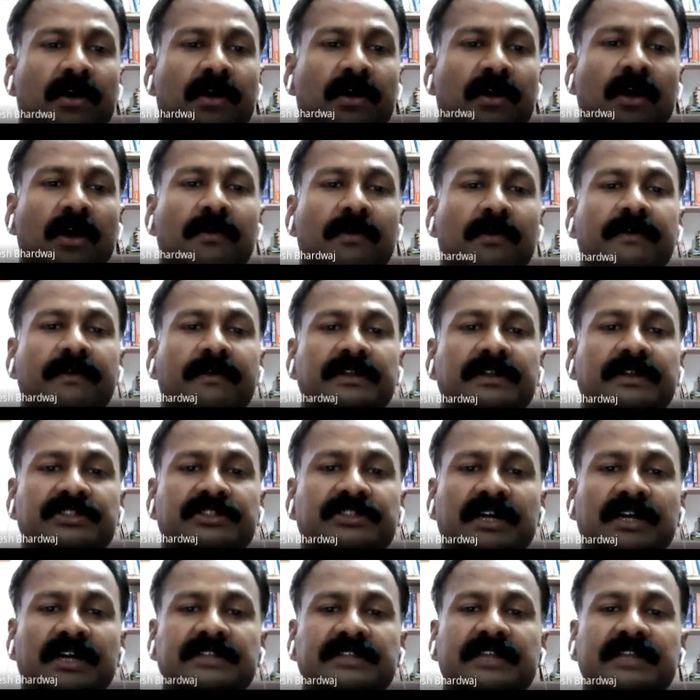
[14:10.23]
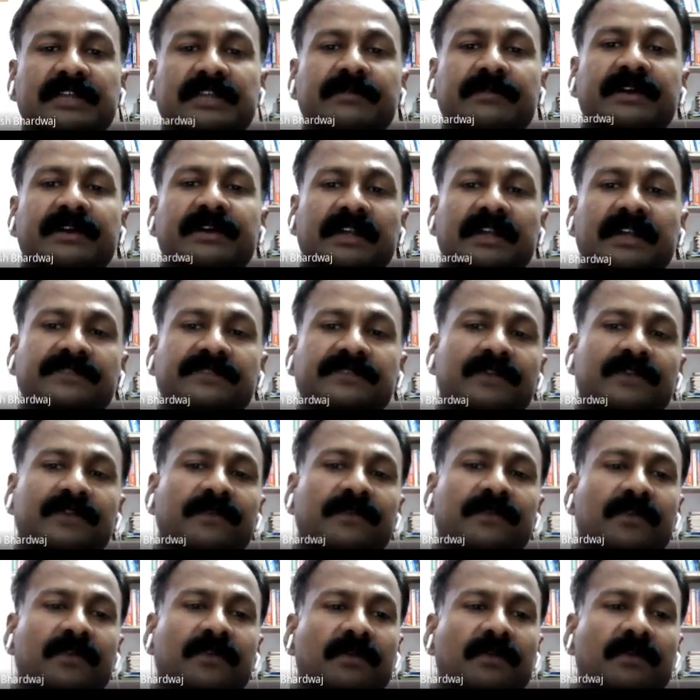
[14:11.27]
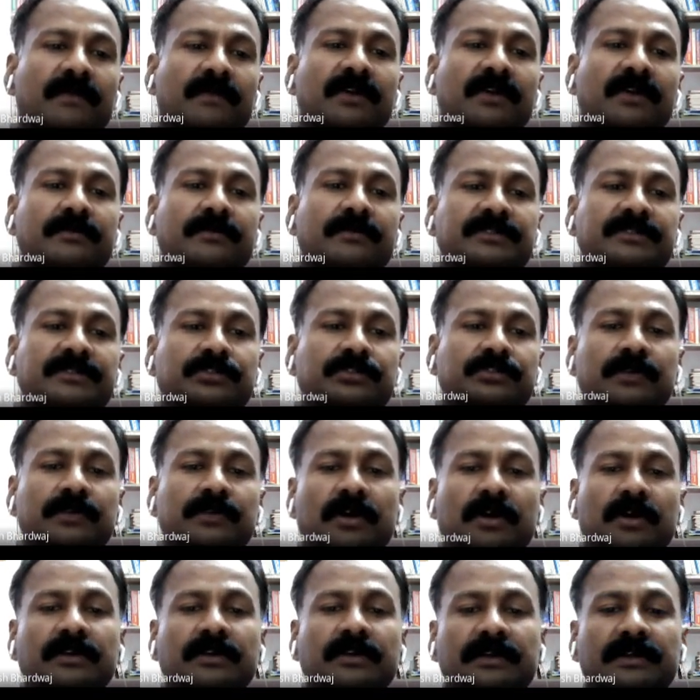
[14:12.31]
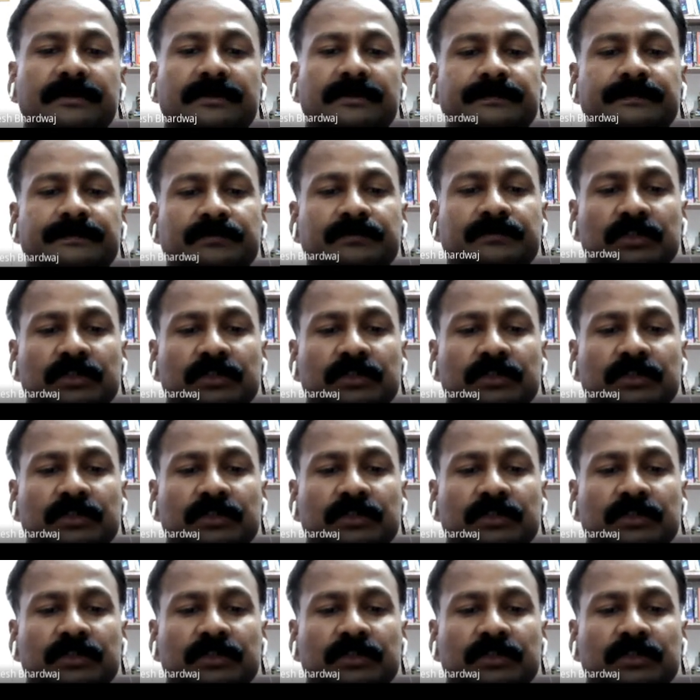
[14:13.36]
However, the charge can be transferred from one object to another.